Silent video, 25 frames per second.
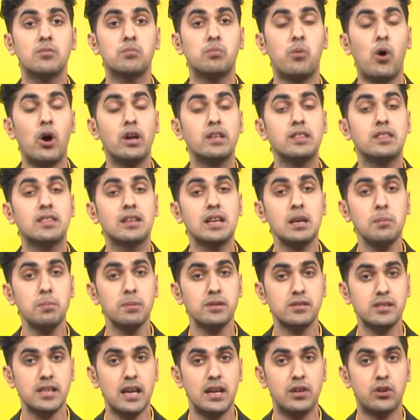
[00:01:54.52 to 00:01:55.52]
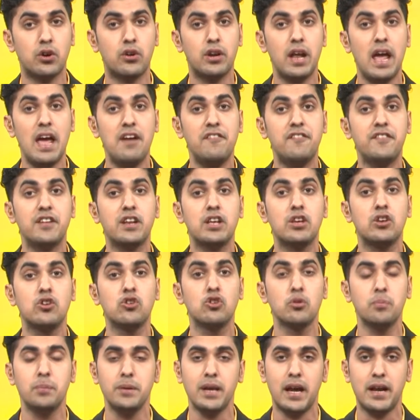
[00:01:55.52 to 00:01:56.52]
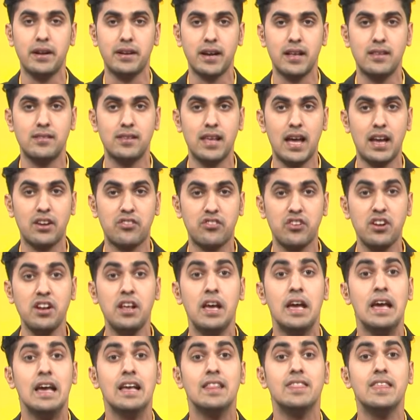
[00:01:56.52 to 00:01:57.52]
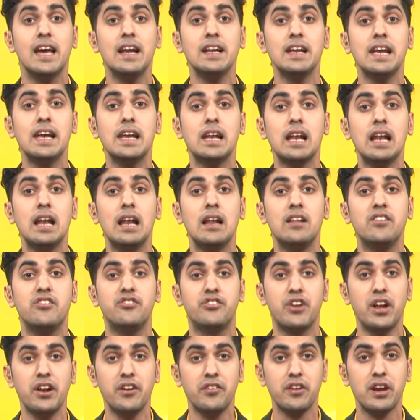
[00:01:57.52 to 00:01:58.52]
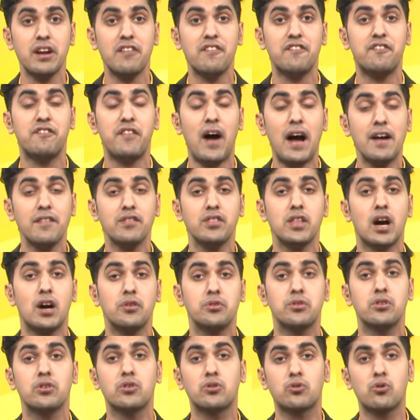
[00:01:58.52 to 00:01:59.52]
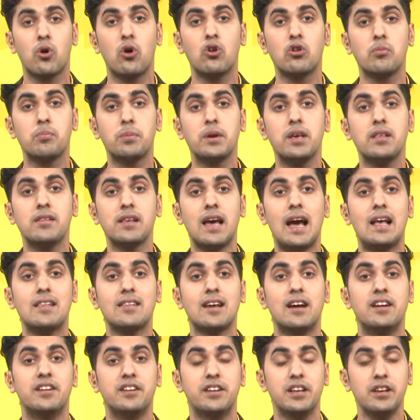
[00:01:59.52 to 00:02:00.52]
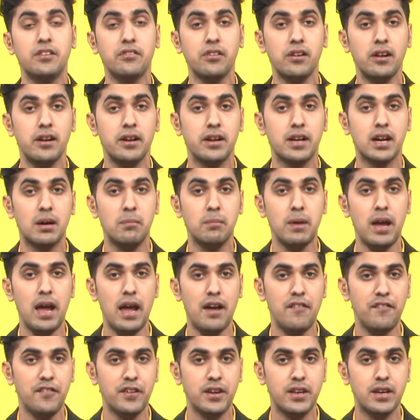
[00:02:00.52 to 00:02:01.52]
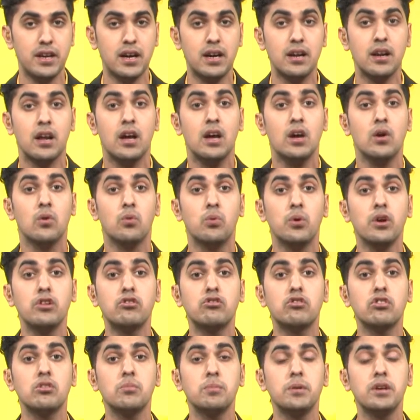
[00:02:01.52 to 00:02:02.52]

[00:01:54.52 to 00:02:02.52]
0.3% on every UPI transaction, then it will generate 5000 crore rupees as additional income every year, which could be